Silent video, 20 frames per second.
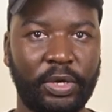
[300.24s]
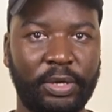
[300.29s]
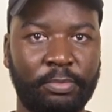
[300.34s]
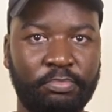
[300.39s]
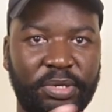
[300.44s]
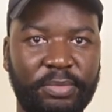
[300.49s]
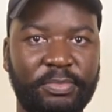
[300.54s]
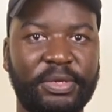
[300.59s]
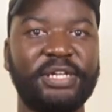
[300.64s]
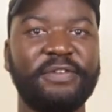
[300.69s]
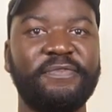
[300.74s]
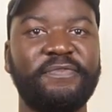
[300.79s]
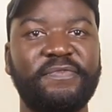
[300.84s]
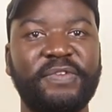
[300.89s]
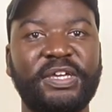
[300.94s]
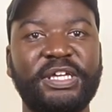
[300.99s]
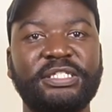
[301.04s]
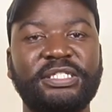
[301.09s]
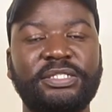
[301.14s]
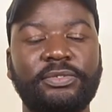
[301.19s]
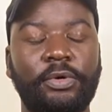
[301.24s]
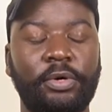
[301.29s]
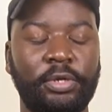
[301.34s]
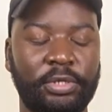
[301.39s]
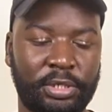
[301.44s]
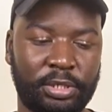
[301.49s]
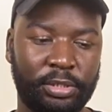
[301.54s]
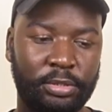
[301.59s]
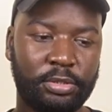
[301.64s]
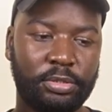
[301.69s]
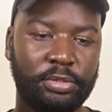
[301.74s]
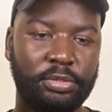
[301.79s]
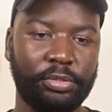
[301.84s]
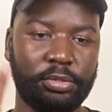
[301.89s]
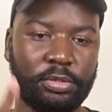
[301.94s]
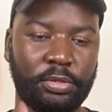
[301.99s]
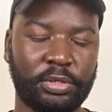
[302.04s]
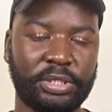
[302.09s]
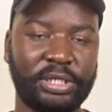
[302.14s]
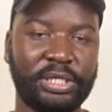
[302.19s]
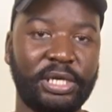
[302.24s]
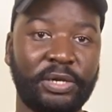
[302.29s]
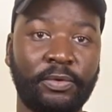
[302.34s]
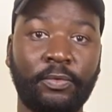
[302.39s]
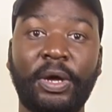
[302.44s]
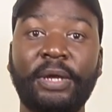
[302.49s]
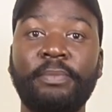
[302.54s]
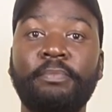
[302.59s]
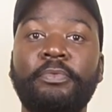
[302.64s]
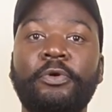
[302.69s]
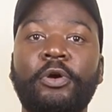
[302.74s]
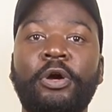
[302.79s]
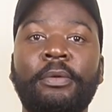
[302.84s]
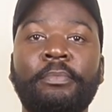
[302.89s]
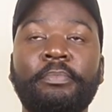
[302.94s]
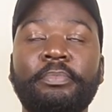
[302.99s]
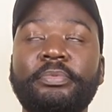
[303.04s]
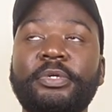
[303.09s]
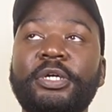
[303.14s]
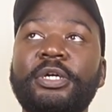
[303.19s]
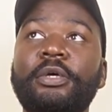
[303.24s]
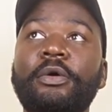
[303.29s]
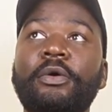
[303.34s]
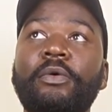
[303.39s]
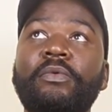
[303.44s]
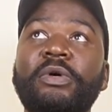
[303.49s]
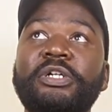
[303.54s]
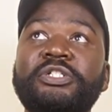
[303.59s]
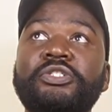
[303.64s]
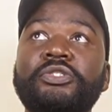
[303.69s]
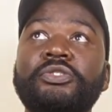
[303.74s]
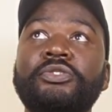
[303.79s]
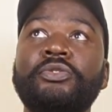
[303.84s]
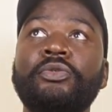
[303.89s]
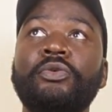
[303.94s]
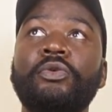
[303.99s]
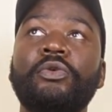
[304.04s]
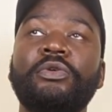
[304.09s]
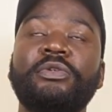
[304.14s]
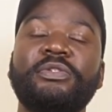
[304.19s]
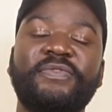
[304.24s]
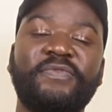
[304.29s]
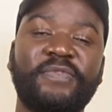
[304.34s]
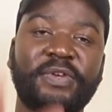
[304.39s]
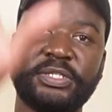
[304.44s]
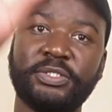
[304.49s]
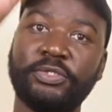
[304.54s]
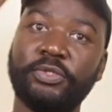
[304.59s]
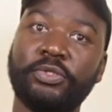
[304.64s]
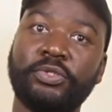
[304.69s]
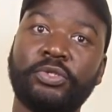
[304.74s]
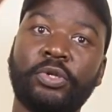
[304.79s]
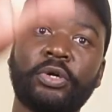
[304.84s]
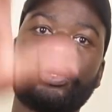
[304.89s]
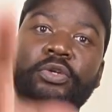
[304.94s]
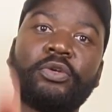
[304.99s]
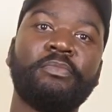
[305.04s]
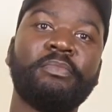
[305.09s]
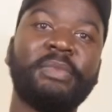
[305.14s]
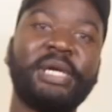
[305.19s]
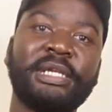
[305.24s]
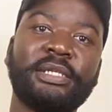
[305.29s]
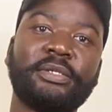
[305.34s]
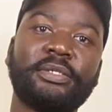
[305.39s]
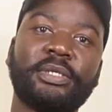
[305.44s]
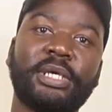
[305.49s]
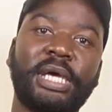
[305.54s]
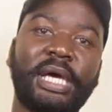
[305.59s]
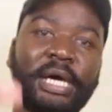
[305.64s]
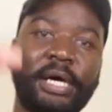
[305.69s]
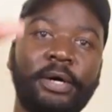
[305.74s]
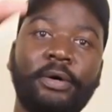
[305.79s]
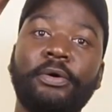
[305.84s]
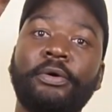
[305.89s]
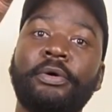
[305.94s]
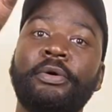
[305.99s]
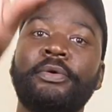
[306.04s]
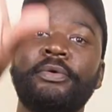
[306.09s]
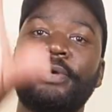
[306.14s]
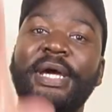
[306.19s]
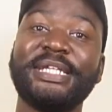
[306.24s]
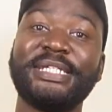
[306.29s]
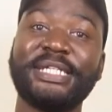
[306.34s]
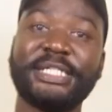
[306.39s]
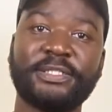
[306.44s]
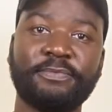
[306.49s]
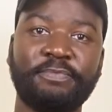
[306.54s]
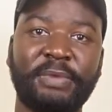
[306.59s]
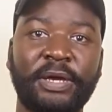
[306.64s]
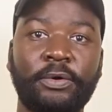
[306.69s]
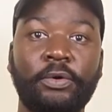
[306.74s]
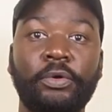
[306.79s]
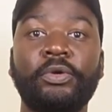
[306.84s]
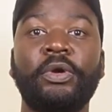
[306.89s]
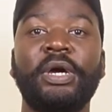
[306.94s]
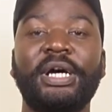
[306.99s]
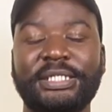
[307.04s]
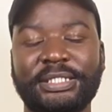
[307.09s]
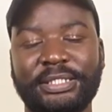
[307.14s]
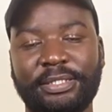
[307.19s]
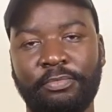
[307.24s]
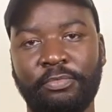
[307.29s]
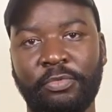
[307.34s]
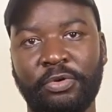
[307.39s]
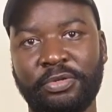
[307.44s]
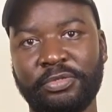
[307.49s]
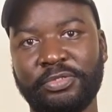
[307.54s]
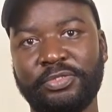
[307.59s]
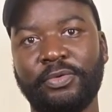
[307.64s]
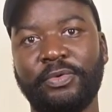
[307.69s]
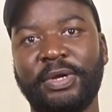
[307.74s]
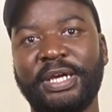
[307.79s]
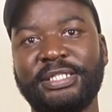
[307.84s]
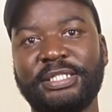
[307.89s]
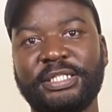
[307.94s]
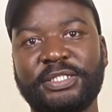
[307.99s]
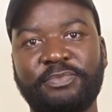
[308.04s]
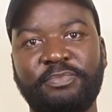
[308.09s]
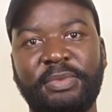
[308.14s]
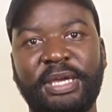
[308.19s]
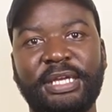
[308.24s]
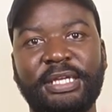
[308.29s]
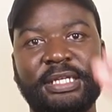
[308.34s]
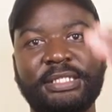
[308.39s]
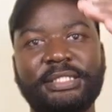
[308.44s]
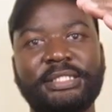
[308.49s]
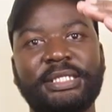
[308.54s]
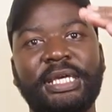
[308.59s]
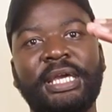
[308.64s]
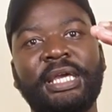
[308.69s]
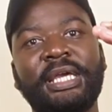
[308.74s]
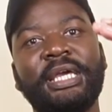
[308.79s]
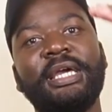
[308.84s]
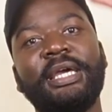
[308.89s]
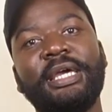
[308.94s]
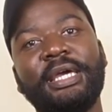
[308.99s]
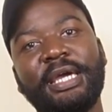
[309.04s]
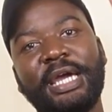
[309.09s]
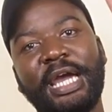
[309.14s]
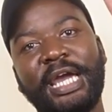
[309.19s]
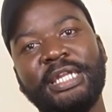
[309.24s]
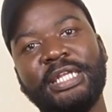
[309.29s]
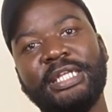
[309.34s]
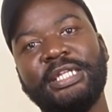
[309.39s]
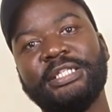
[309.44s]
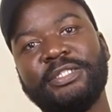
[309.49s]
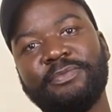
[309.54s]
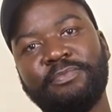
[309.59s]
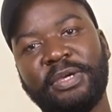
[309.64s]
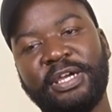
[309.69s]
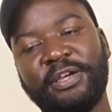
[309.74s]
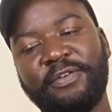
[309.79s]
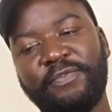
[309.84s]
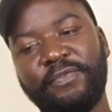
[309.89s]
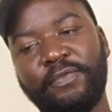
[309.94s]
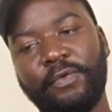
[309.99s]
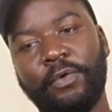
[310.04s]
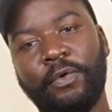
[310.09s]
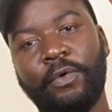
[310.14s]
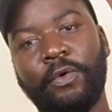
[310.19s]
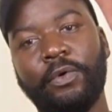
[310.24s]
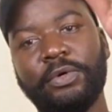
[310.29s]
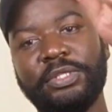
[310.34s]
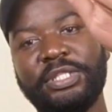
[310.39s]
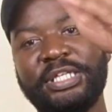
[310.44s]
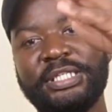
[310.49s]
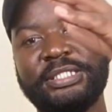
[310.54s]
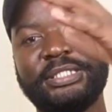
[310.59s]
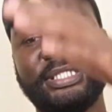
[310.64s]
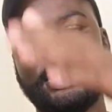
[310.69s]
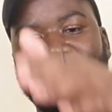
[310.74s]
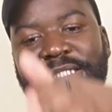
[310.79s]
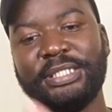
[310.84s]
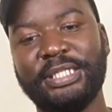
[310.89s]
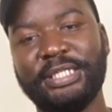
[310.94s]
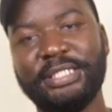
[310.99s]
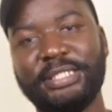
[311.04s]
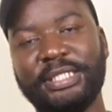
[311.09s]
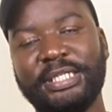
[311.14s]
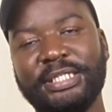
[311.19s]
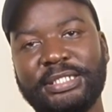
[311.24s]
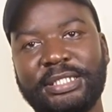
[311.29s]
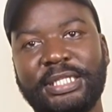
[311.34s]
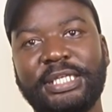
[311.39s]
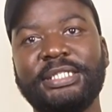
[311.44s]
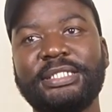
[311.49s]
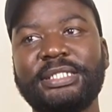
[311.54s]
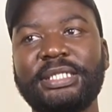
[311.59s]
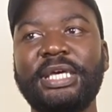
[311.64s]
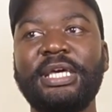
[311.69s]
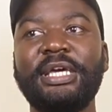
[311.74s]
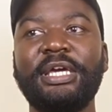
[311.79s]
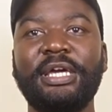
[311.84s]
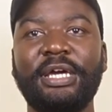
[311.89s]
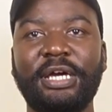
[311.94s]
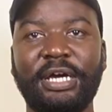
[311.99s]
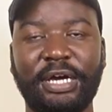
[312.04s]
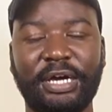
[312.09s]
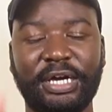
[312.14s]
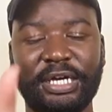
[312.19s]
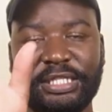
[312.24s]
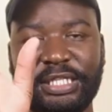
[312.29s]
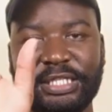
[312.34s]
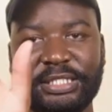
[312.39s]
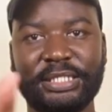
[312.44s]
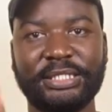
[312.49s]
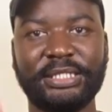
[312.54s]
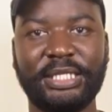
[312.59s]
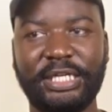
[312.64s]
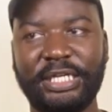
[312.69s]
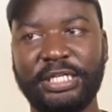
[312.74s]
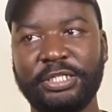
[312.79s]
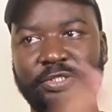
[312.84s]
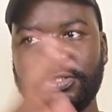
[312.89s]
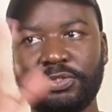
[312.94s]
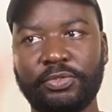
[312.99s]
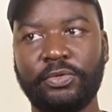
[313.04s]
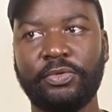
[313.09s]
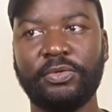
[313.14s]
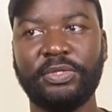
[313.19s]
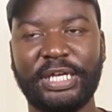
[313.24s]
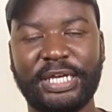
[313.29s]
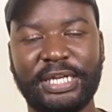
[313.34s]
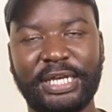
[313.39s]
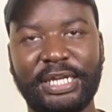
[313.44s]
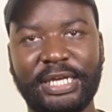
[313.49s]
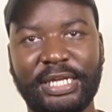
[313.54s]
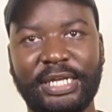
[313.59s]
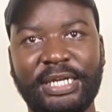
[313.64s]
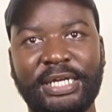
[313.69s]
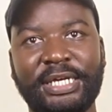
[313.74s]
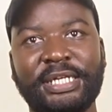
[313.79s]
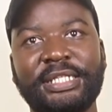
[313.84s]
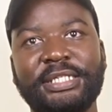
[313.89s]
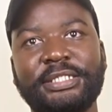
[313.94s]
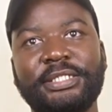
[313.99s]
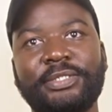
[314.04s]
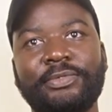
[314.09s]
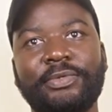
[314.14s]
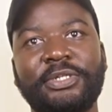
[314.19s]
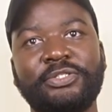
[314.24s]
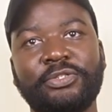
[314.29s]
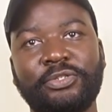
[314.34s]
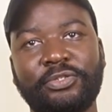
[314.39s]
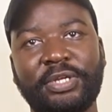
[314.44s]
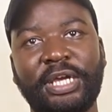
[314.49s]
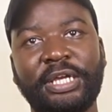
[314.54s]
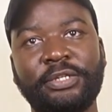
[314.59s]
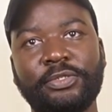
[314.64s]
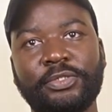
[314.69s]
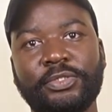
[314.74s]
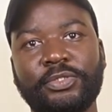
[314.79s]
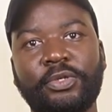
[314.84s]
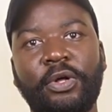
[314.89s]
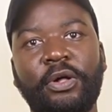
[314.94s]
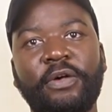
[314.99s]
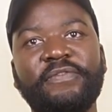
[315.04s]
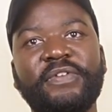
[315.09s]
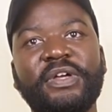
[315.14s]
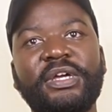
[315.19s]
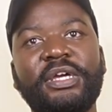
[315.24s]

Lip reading: implement a fix in one prompt, what you do is first you document or write a spec, or you ask the model to write a spec and say, I need a spec for this. This is the issue, this is what you're trying to solve.